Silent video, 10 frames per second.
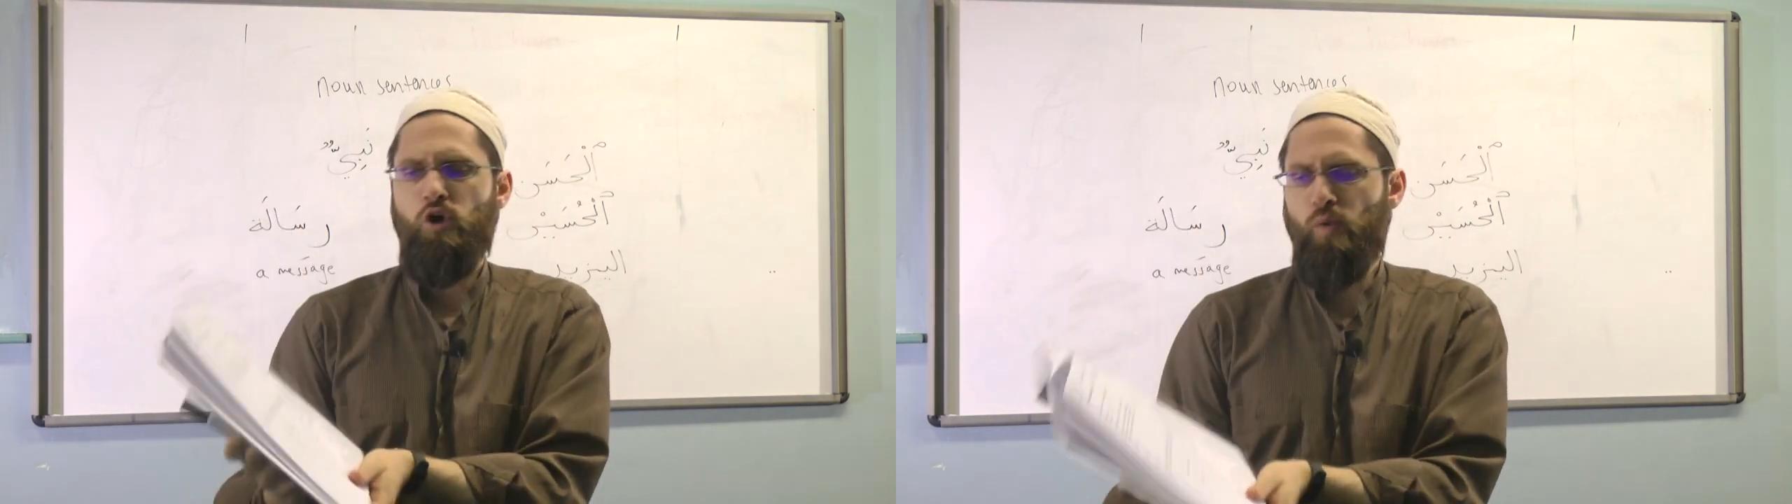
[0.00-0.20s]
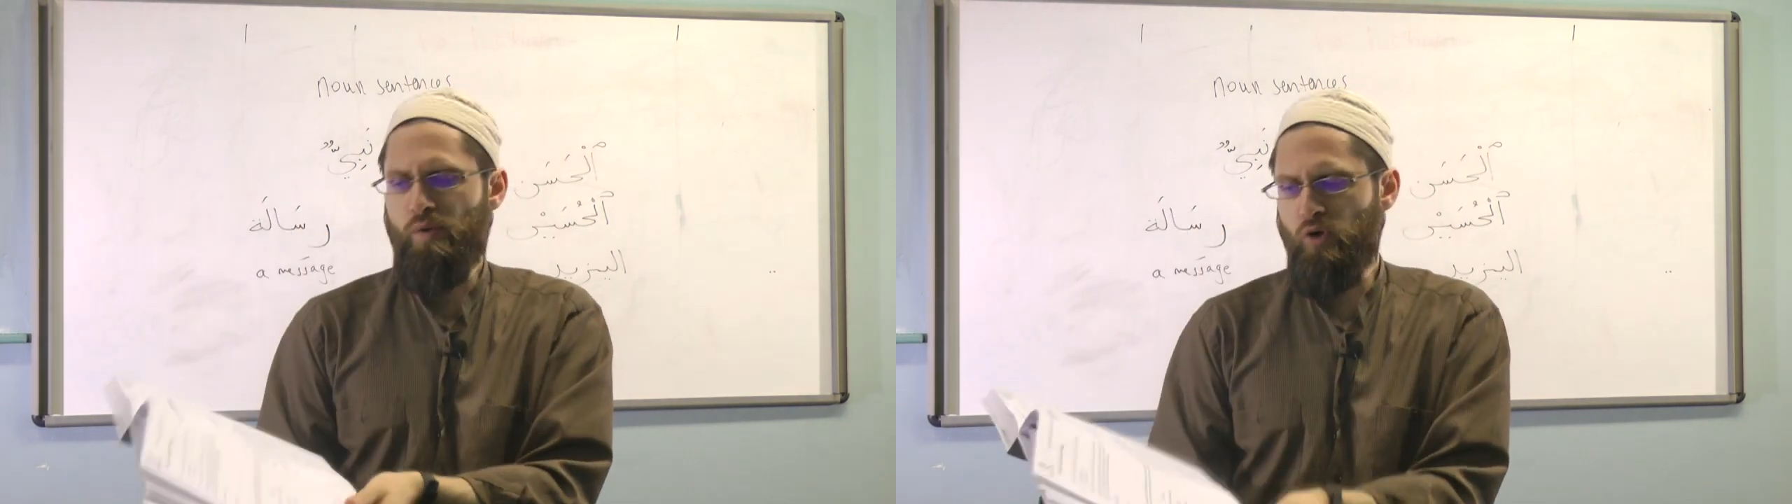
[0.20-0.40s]

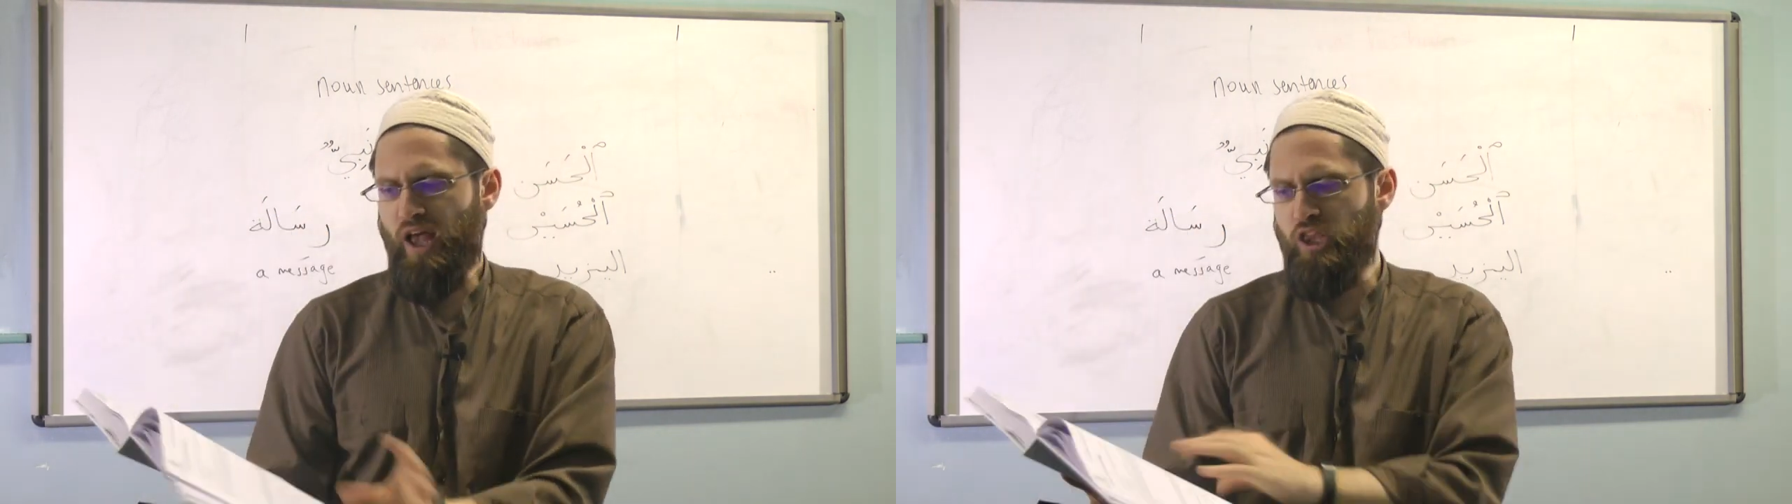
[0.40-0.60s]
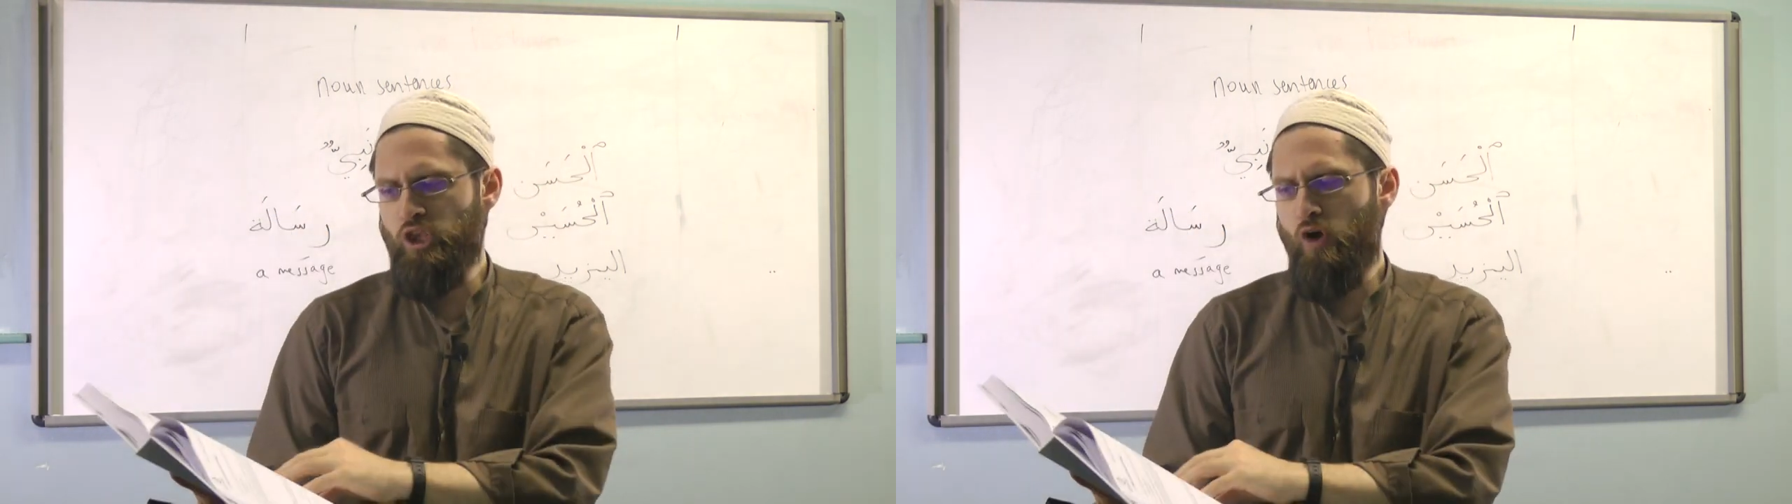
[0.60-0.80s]
we will
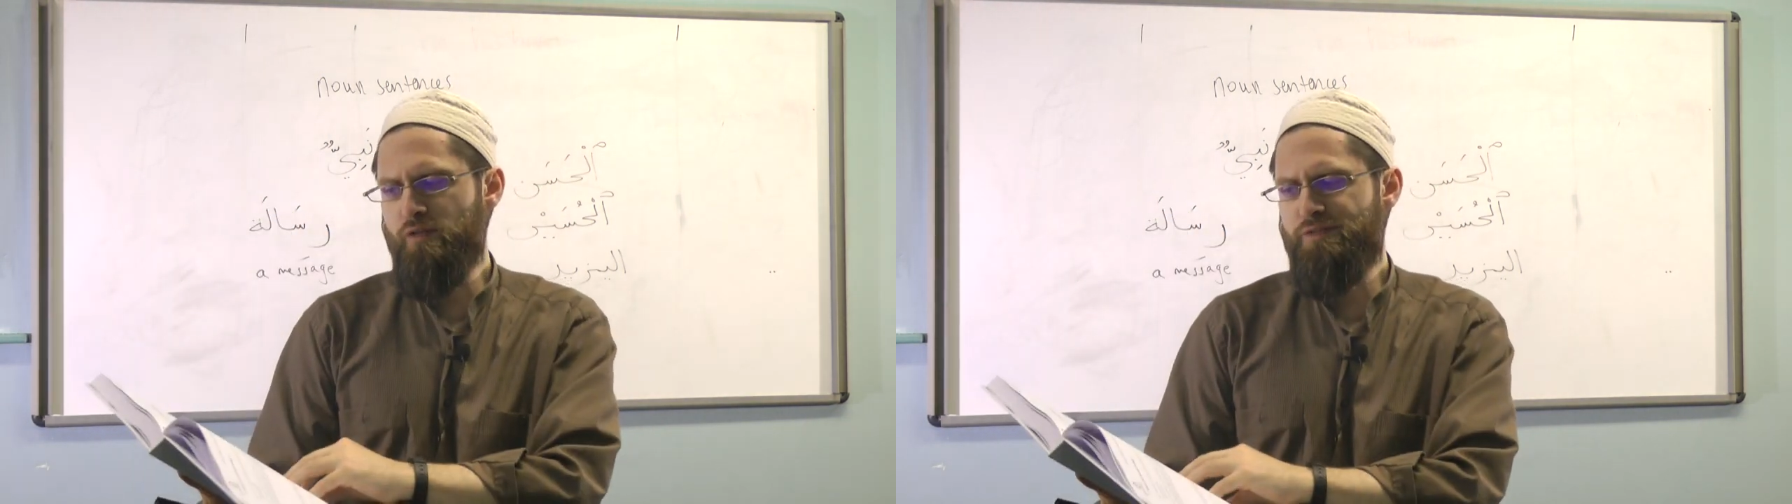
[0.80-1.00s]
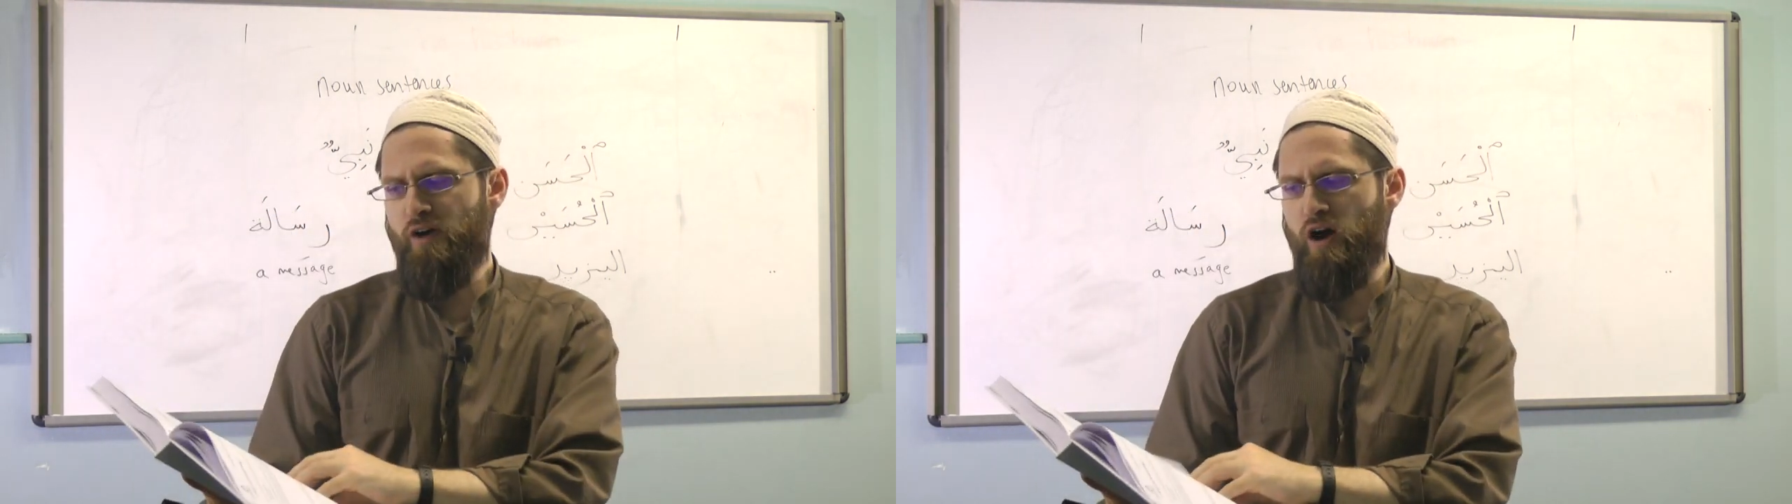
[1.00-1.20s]
get
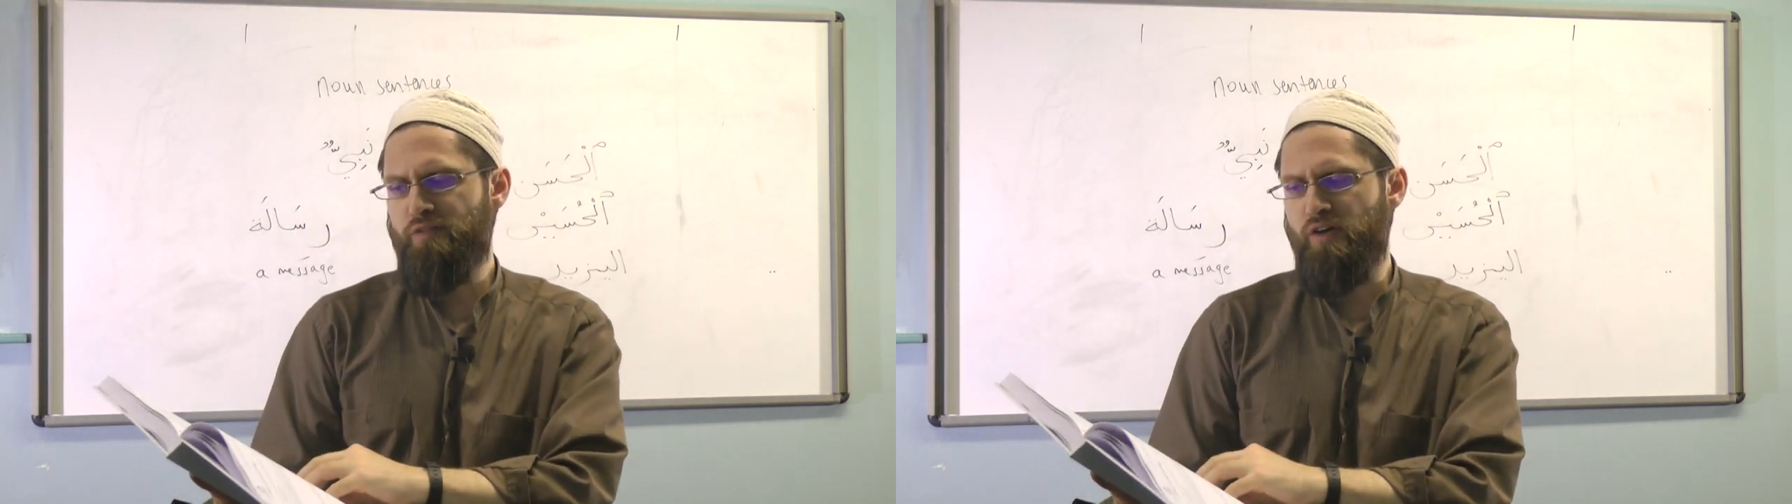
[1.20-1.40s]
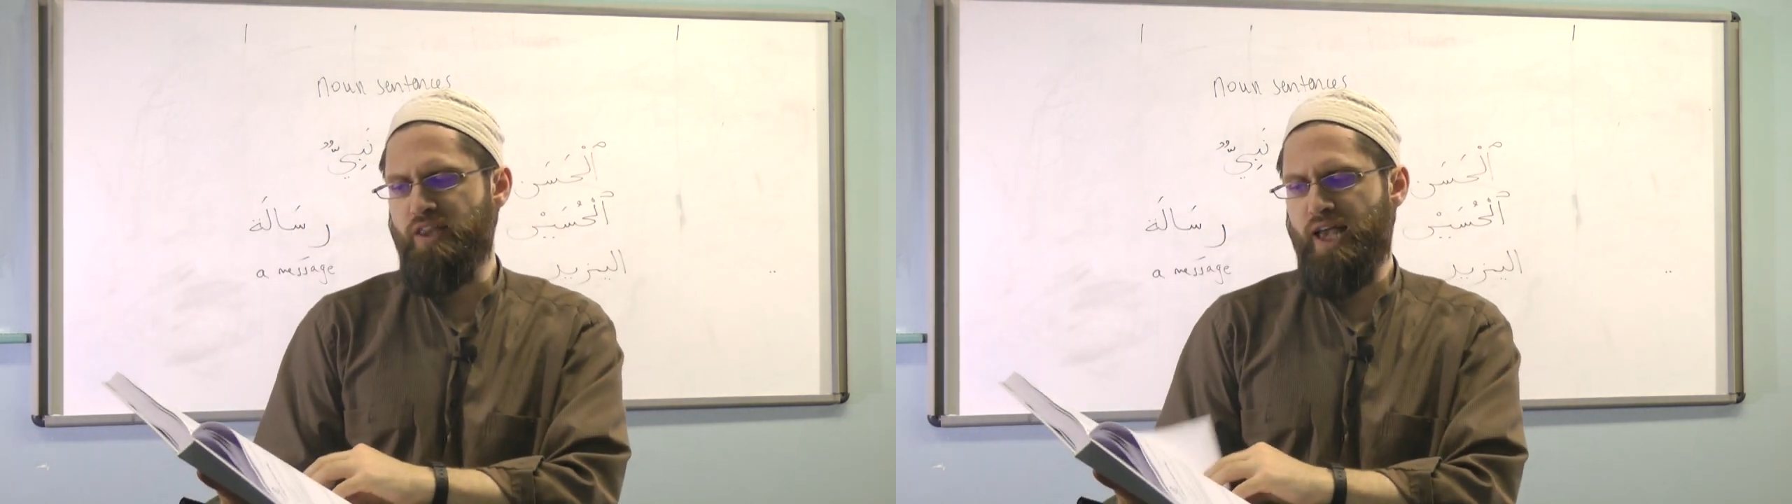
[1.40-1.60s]
no further.